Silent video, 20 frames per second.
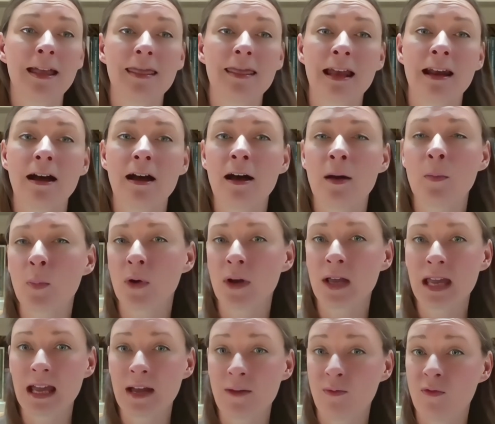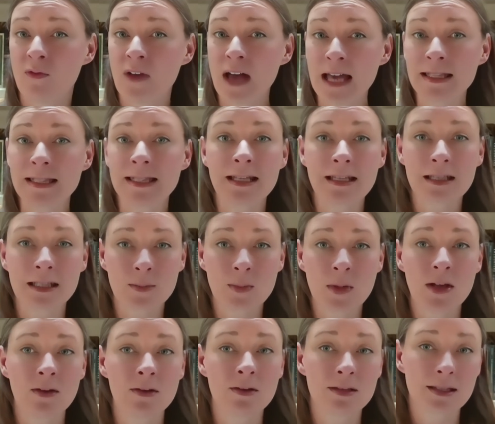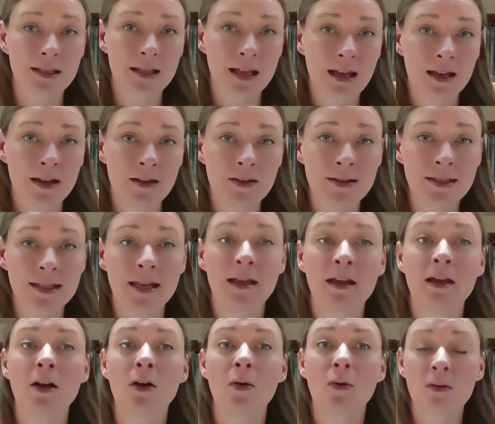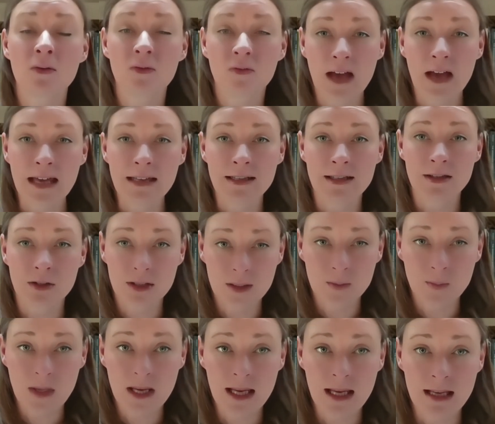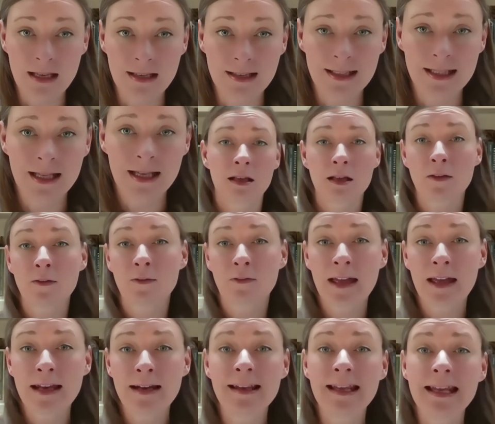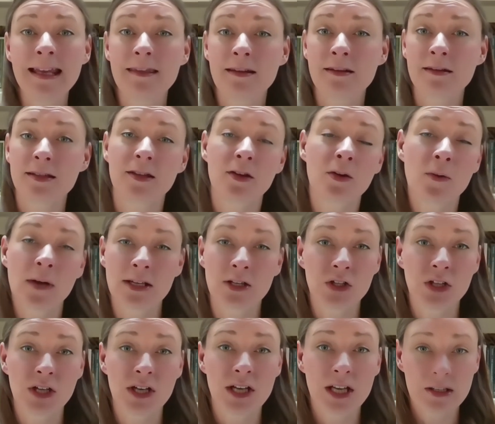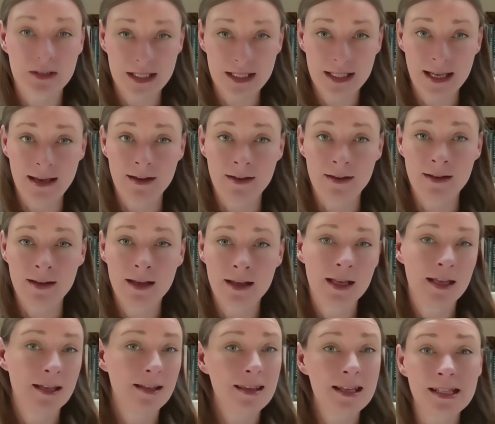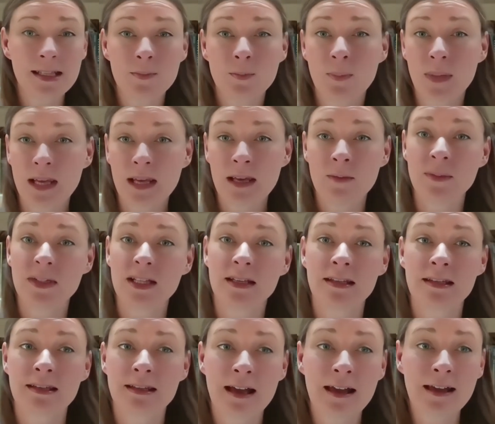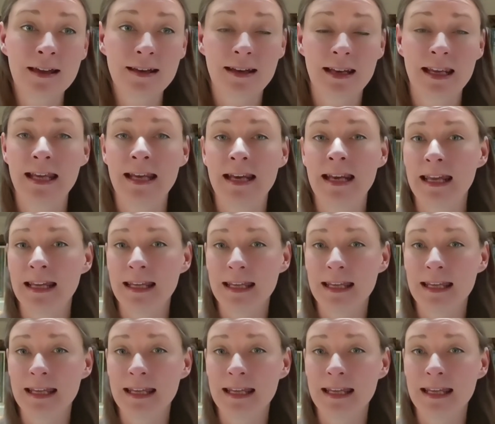that operate at vastly smaller scales or faster speeds. Finally, there's the question of scale. This beam did not need a